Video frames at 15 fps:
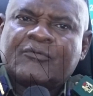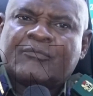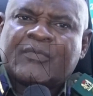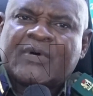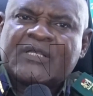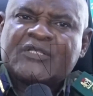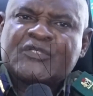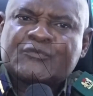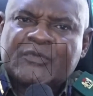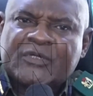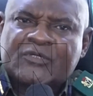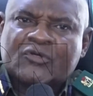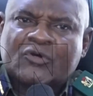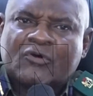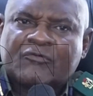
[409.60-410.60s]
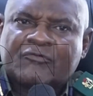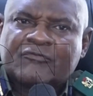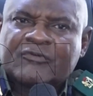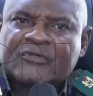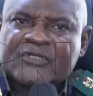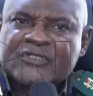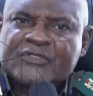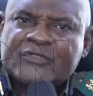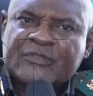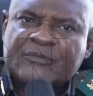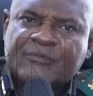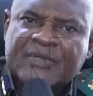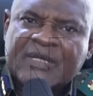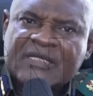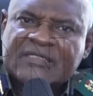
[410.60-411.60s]
management of these
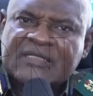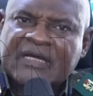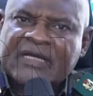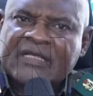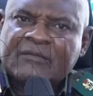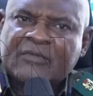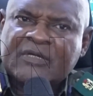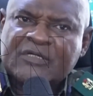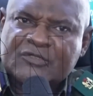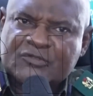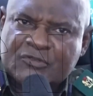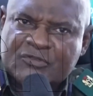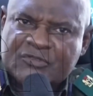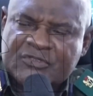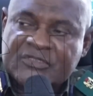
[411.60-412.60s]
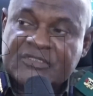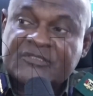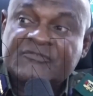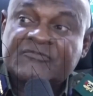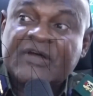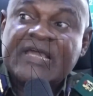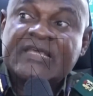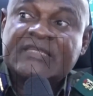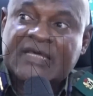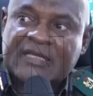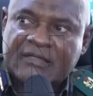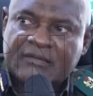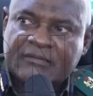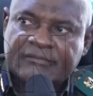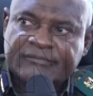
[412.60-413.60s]
plant and animal resources is vital
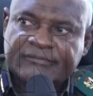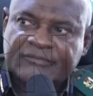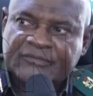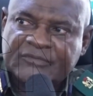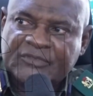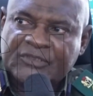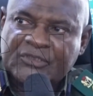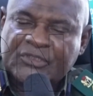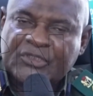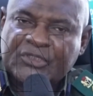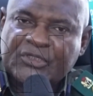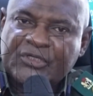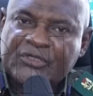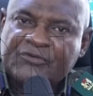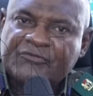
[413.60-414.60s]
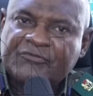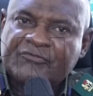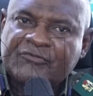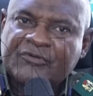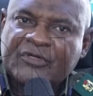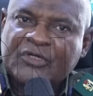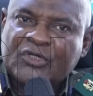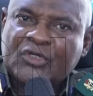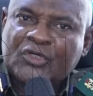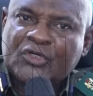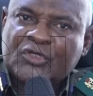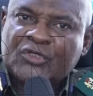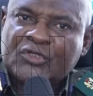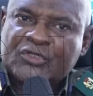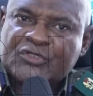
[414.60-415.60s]
if
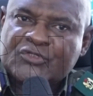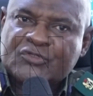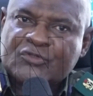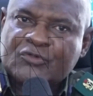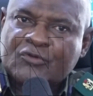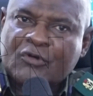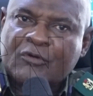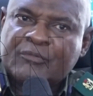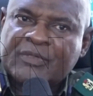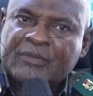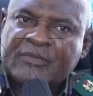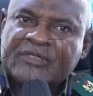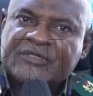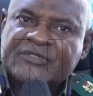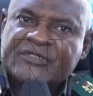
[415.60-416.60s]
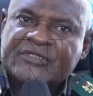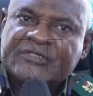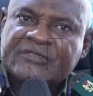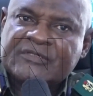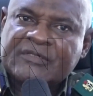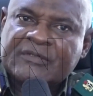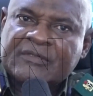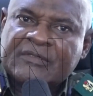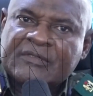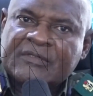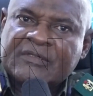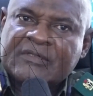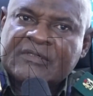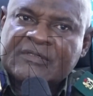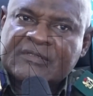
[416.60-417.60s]
this complementary
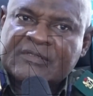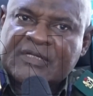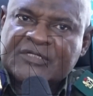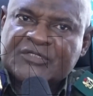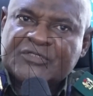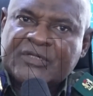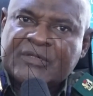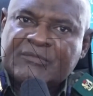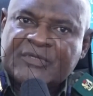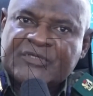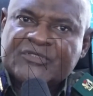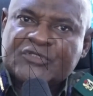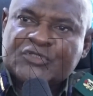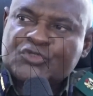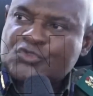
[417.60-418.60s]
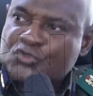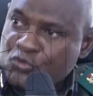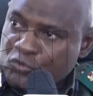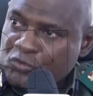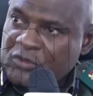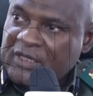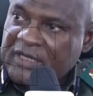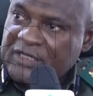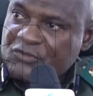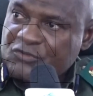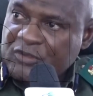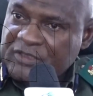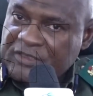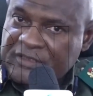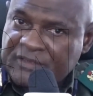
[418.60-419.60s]
traditional medicine should
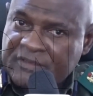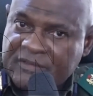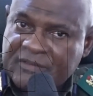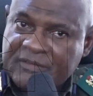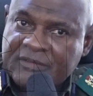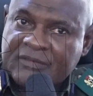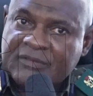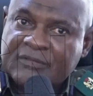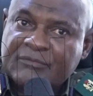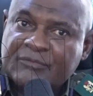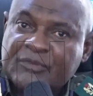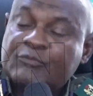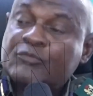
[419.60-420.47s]
actually be